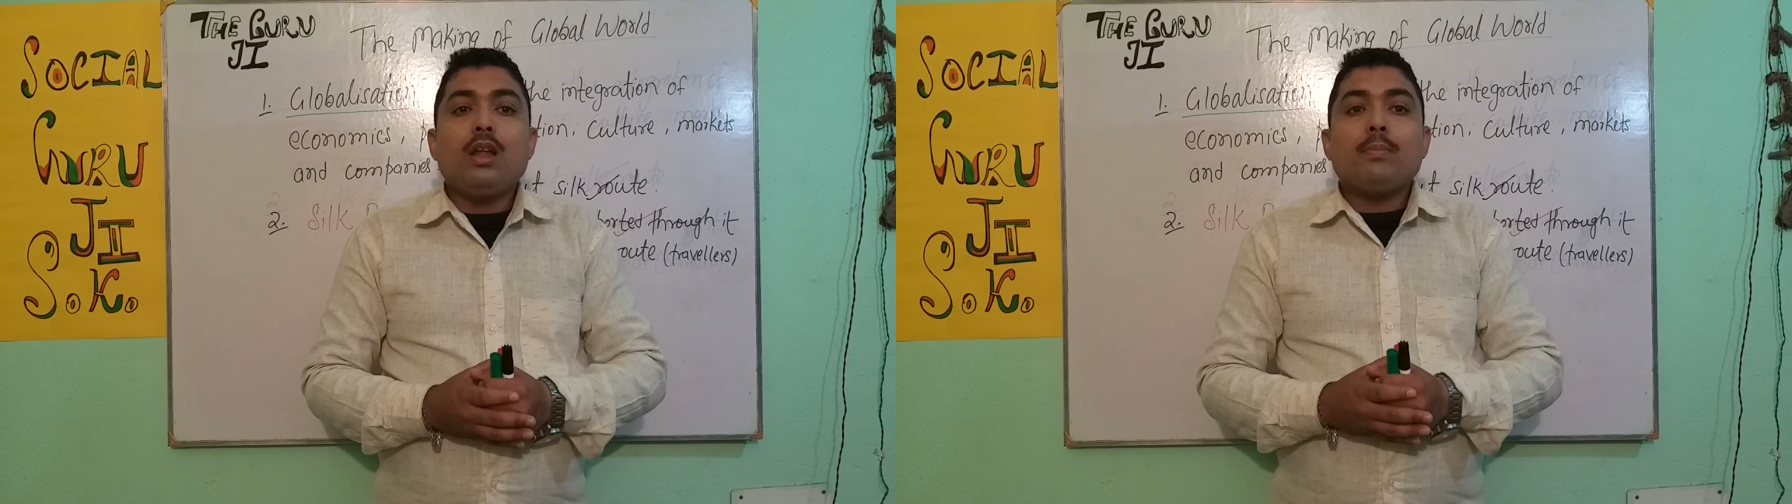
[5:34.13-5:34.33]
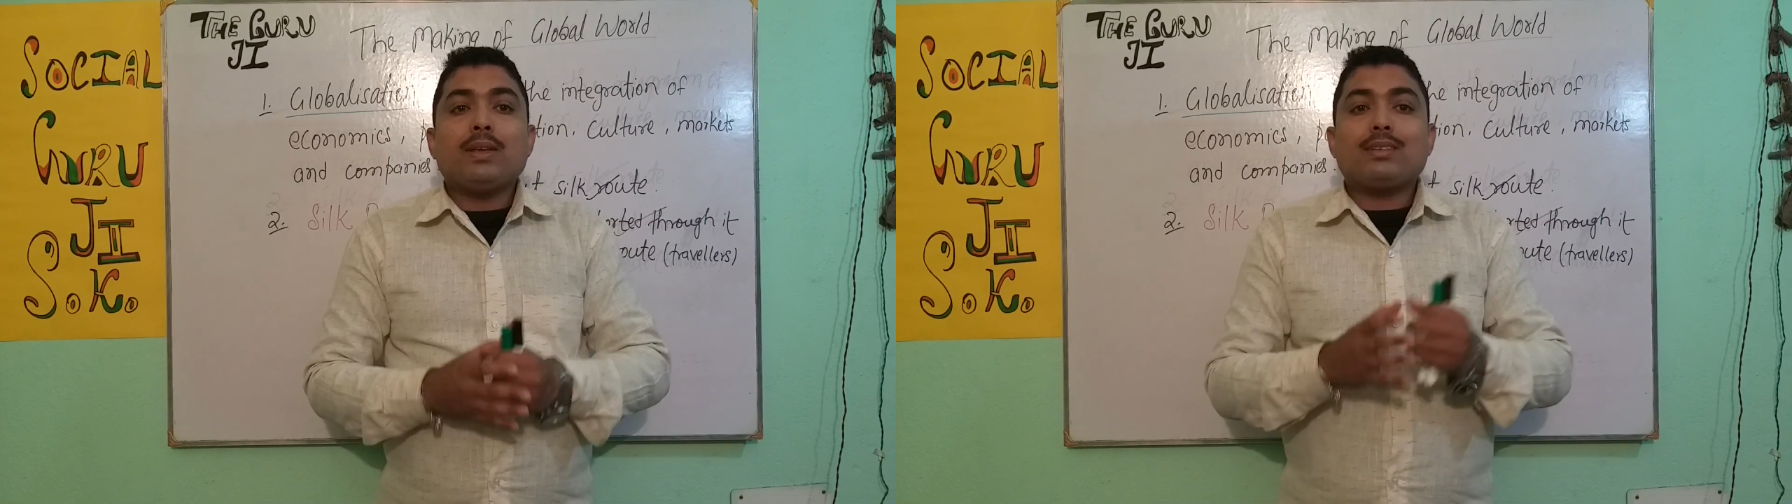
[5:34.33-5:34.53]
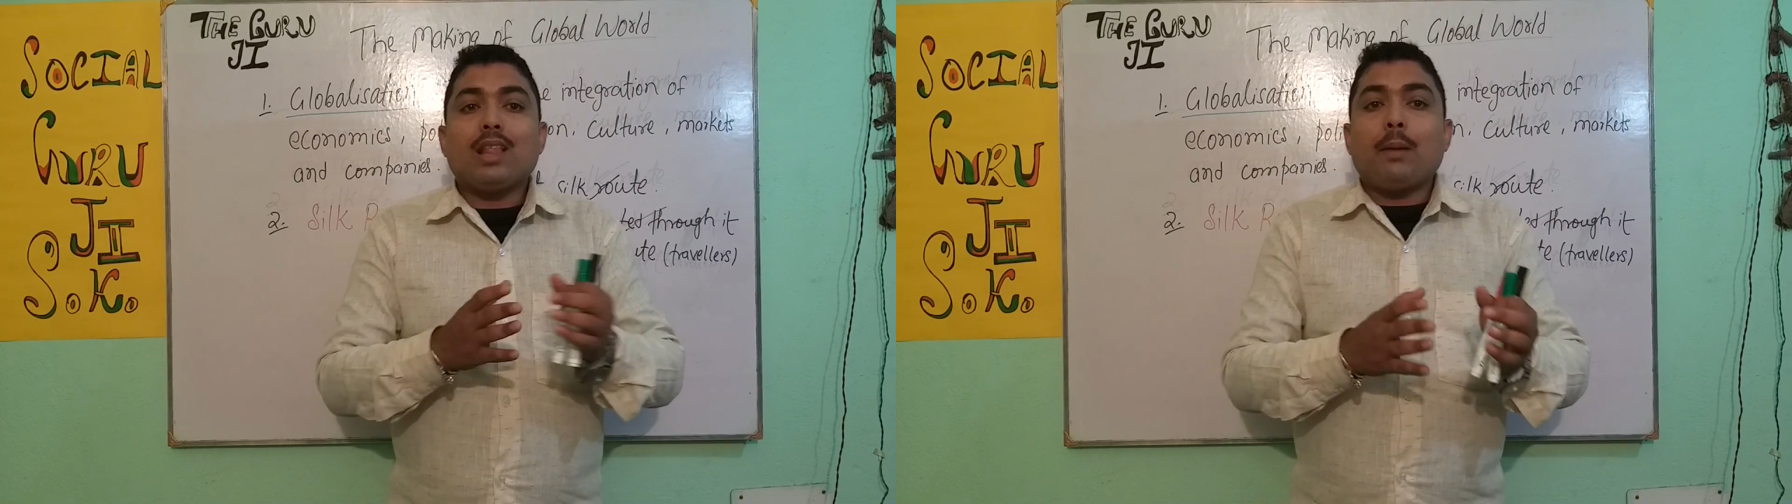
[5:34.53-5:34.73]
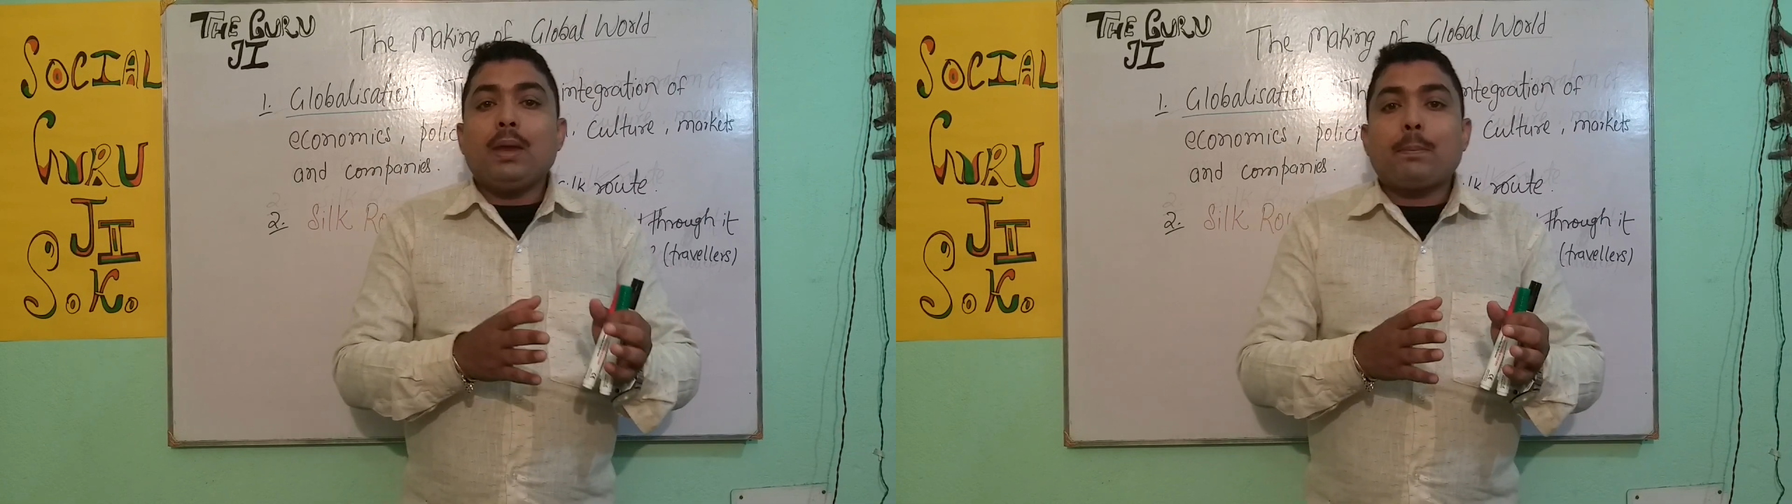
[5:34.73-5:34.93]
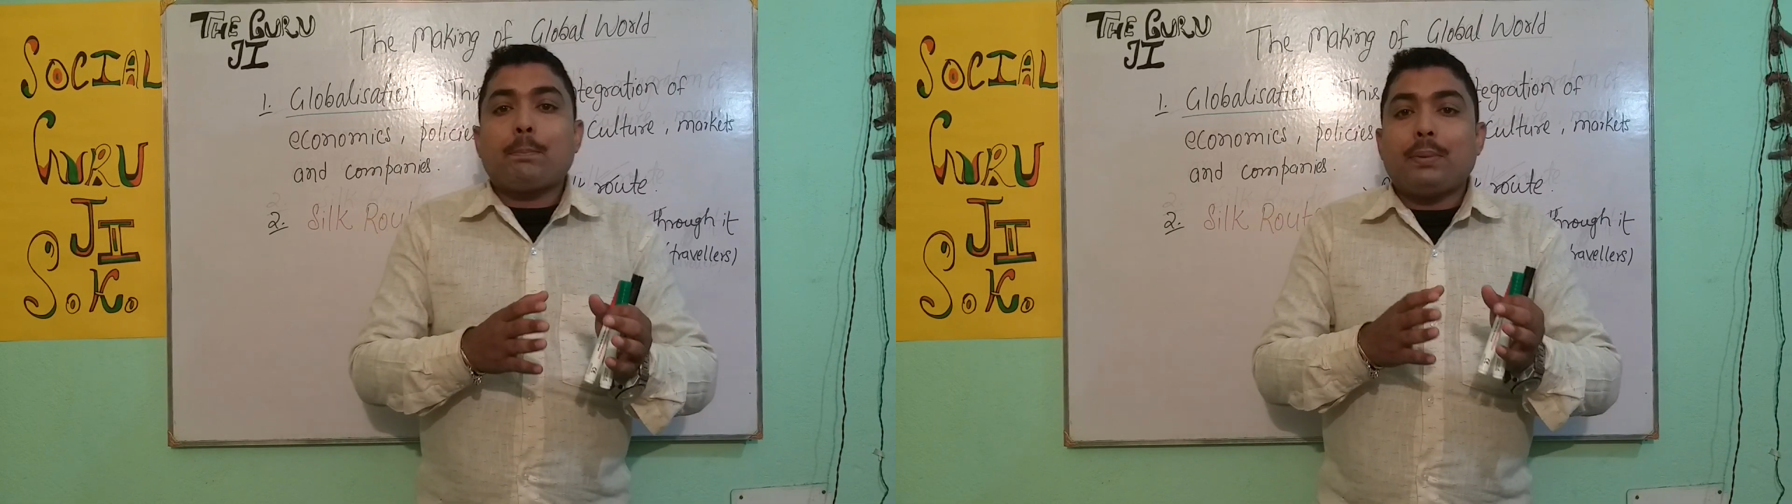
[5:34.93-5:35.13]
the
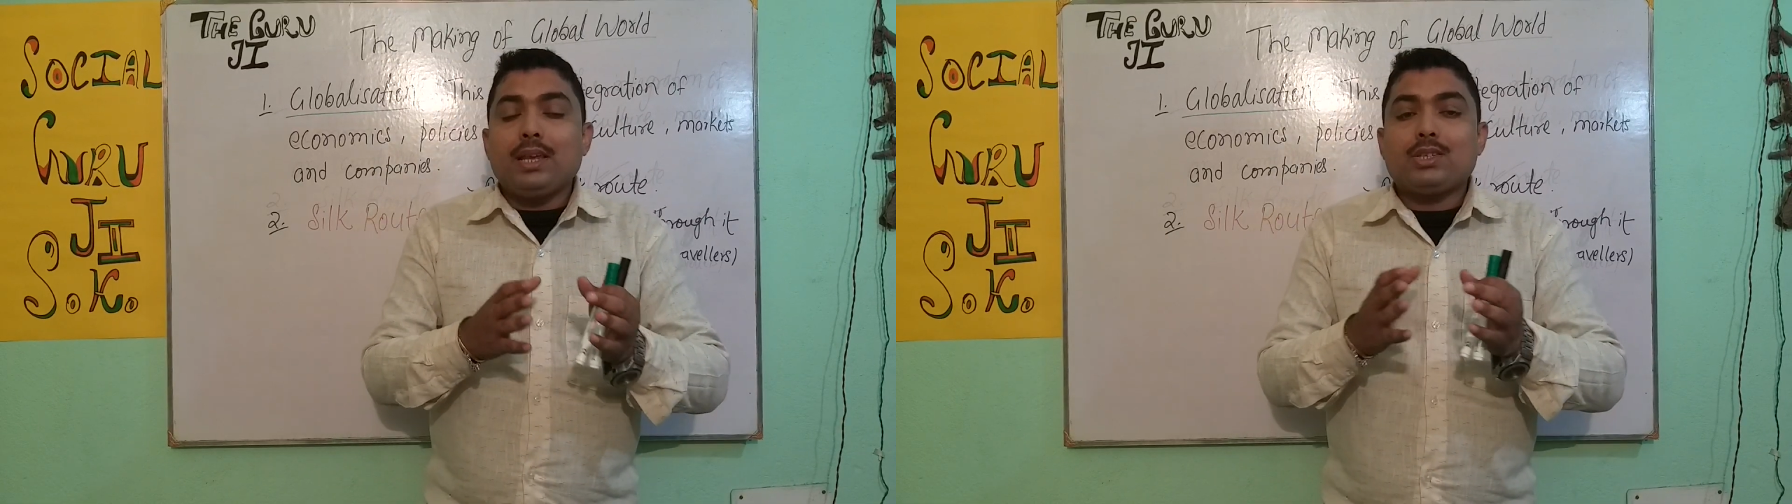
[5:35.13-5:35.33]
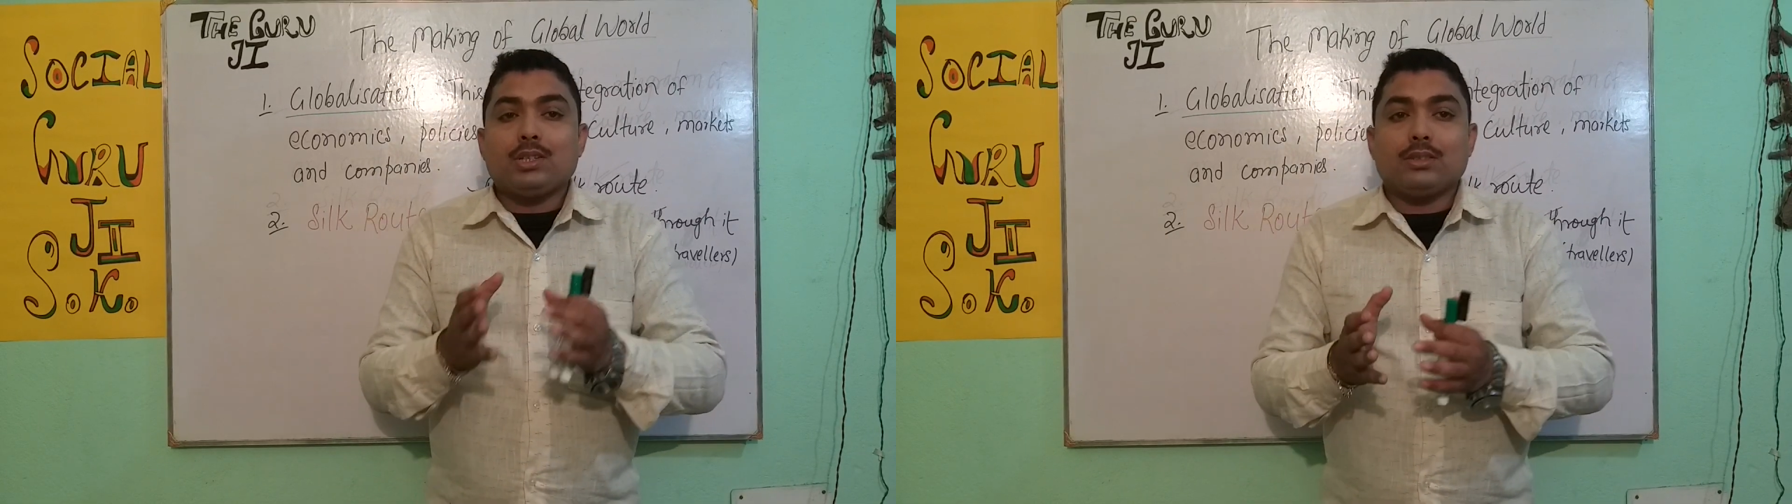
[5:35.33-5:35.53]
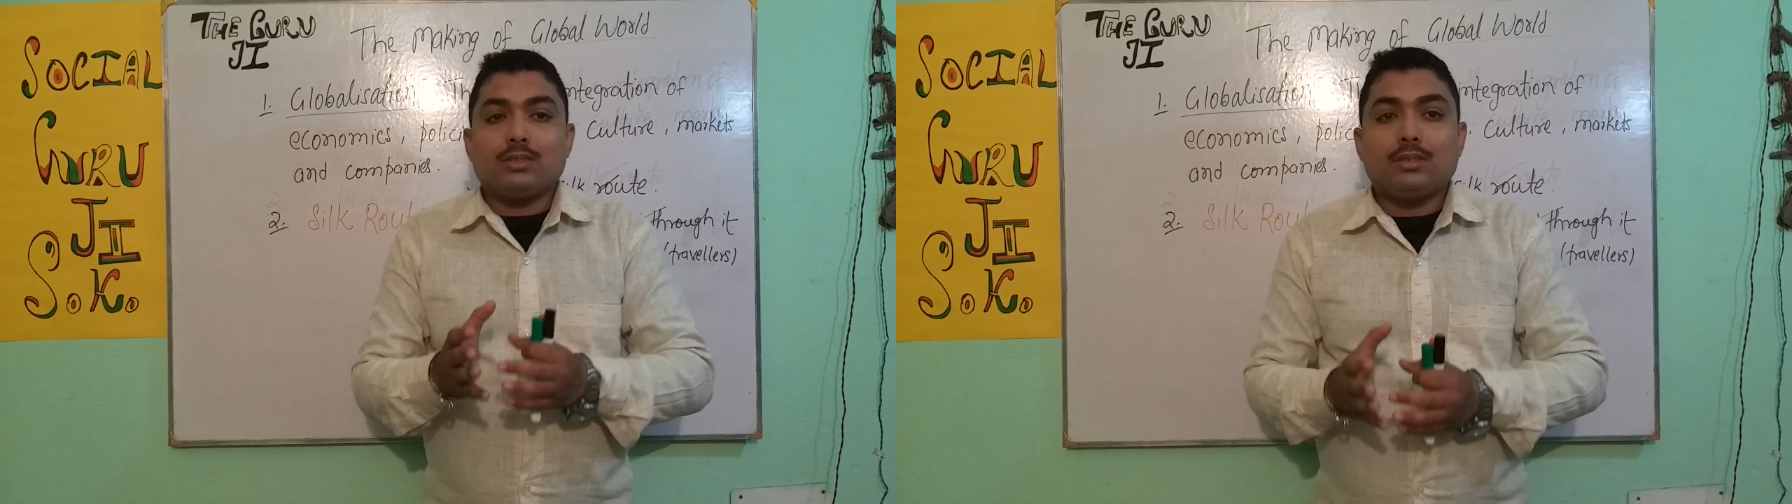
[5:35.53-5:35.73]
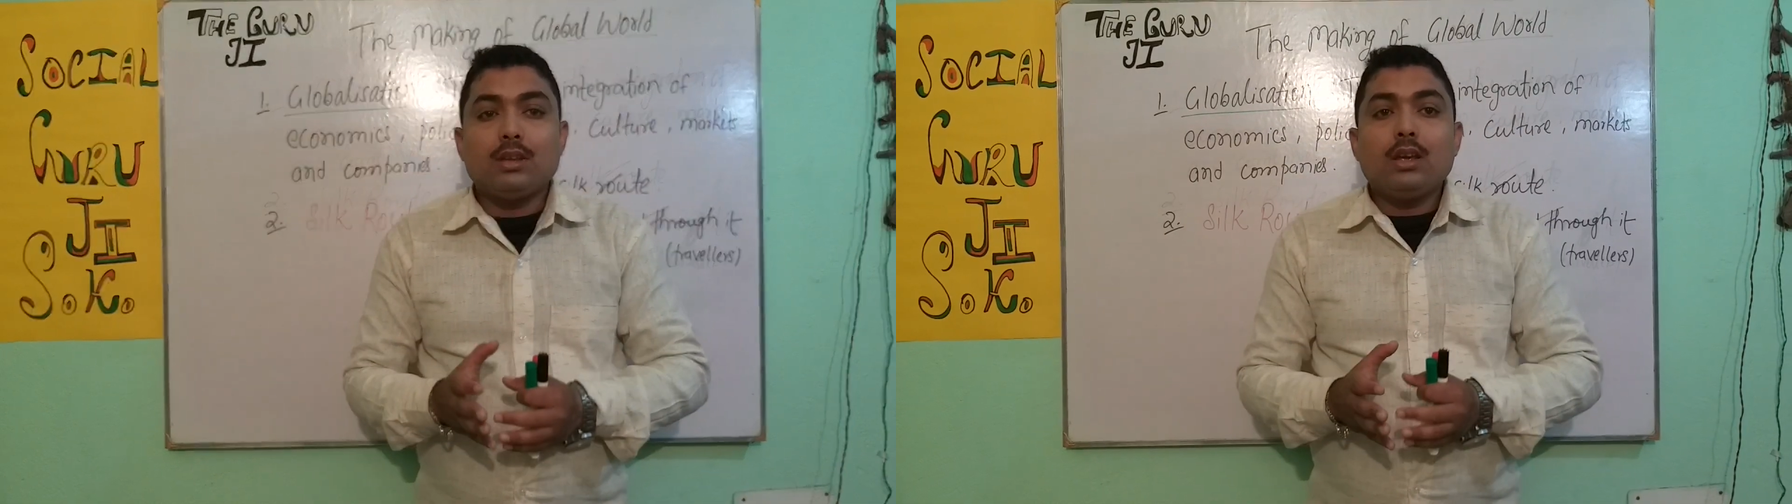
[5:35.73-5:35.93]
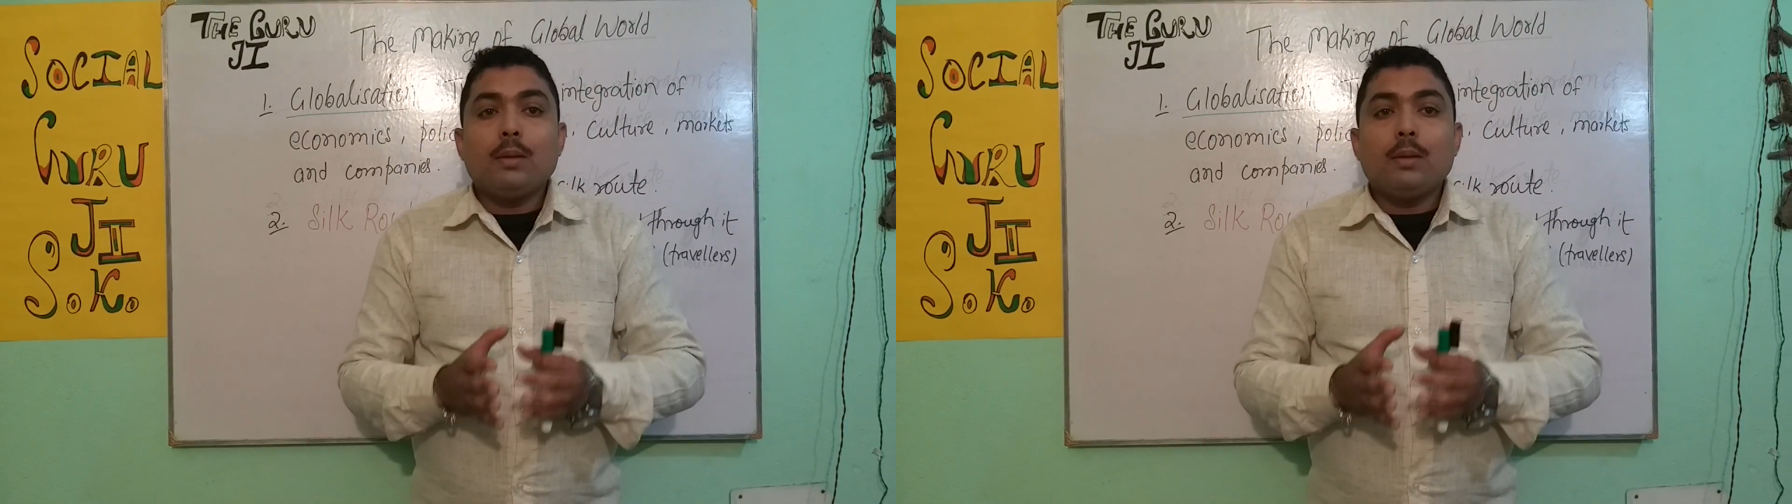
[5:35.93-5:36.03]
Islamic preachers,